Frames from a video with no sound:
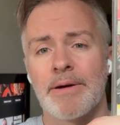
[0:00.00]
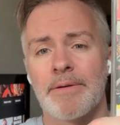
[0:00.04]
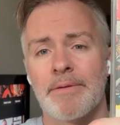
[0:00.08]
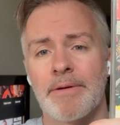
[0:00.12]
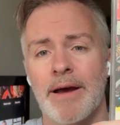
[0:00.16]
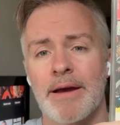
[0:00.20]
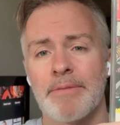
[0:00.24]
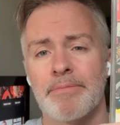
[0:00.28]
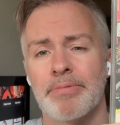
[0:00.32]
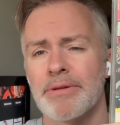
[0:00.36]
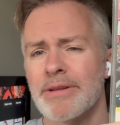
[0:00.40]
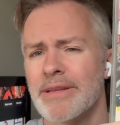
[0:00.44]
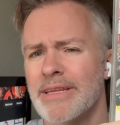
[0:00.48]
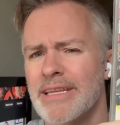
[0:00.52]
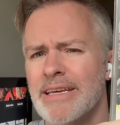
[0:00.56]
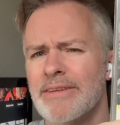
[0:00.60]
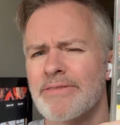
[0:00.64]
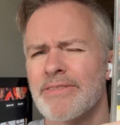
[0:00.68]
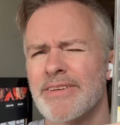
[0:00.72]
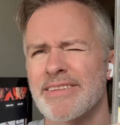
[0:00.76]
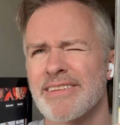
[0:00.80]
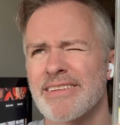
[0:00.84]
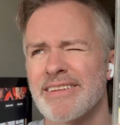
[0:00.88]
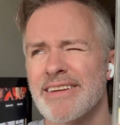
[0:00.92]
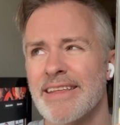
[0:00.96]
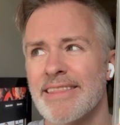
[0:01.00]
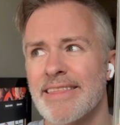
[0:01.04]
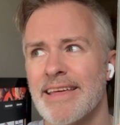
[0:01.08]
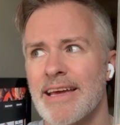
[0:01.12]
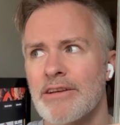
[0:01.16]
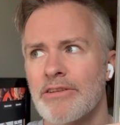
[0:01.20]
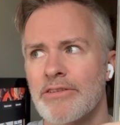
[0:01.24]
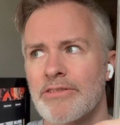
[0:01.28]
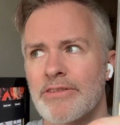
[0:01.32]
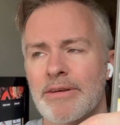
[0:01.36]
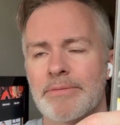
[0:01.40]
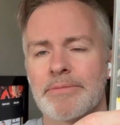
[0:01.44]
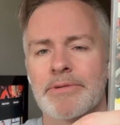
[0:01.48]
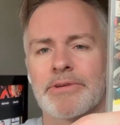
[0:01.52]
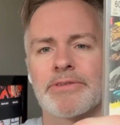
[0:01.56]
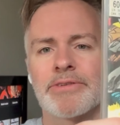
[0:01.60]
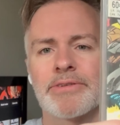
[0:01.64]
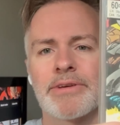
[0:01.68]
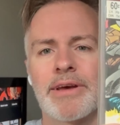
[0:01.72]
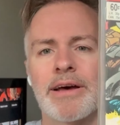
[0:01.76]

I believe, is it Nathaniel Summers?